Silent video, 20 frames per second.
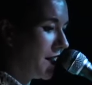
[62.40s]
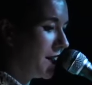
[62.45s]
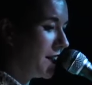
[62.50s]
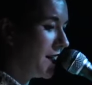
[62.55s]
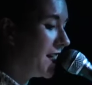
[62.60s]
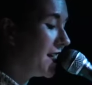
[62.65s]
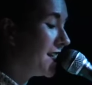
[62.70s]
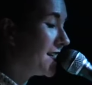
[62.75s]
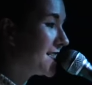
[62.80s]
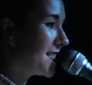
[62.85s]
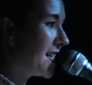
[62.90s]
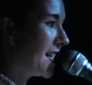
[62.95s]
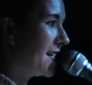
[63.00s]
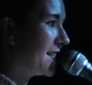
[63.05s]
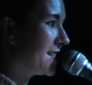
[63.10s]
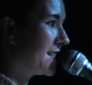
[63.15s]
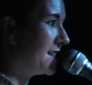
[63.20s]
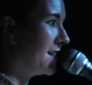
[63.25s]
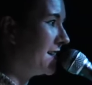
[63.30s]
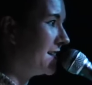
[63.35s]
Years
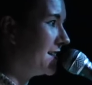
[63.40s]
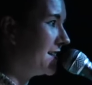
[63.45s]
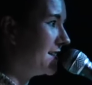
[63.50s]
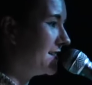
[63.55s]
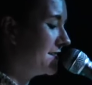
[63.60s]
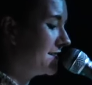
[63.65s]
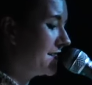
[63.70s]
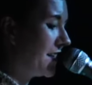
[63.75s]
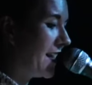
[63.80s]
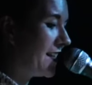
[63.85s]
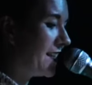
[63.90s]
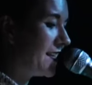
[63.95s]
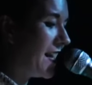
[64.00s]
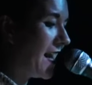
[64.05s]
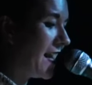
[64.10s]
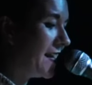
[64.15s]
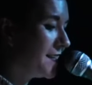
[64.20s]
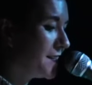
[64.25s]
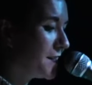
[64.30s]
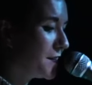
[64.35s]
later, at
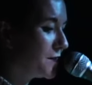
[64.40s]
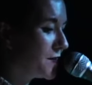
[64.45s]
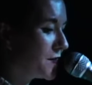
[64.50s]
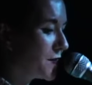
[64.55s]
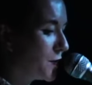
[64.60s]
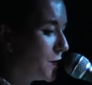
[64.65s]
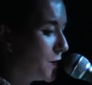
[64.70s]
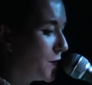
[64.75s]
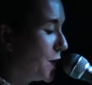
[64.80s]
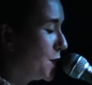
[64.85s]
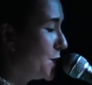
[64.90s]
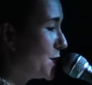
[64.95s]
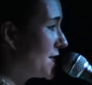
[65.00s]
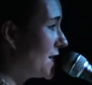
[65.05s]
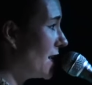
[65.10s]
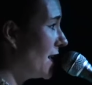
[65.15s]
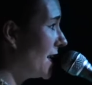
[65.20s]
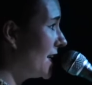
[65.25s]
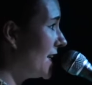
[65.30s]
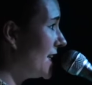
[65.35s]
the end of school, you
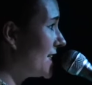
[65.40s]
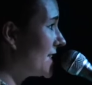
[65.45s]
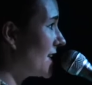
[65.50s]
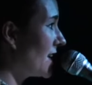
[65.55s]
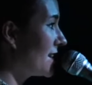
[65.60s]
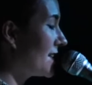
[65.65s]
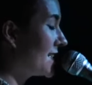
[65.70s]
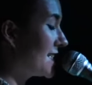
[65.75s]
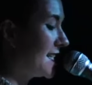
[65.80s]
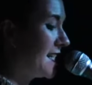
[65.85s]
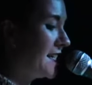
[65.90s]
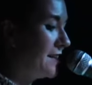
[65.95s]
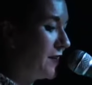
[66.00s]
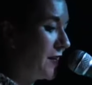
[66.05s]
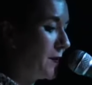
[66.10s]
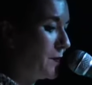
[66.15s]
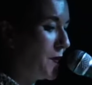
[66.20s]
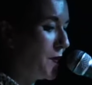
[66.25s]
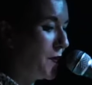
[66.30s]
sign each other's leaving